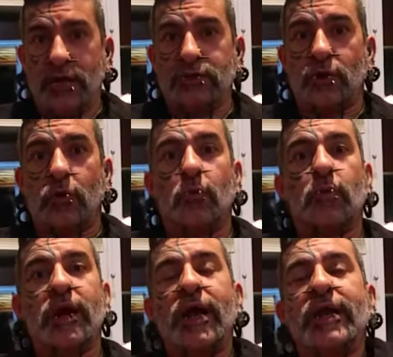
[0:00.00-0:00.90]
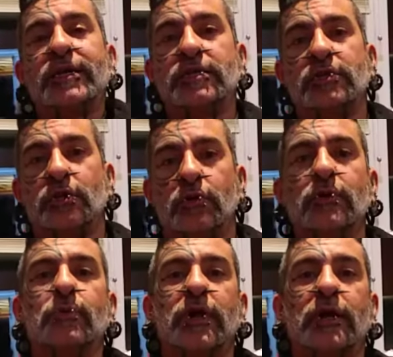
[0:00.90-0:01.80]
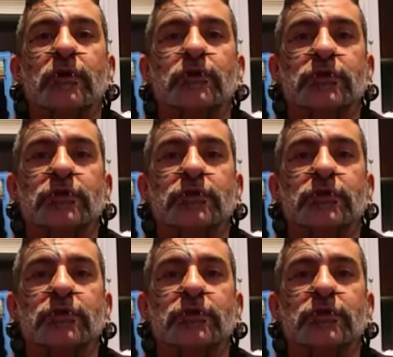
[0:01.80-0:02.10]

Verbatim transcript: So what I like to do, and what I learned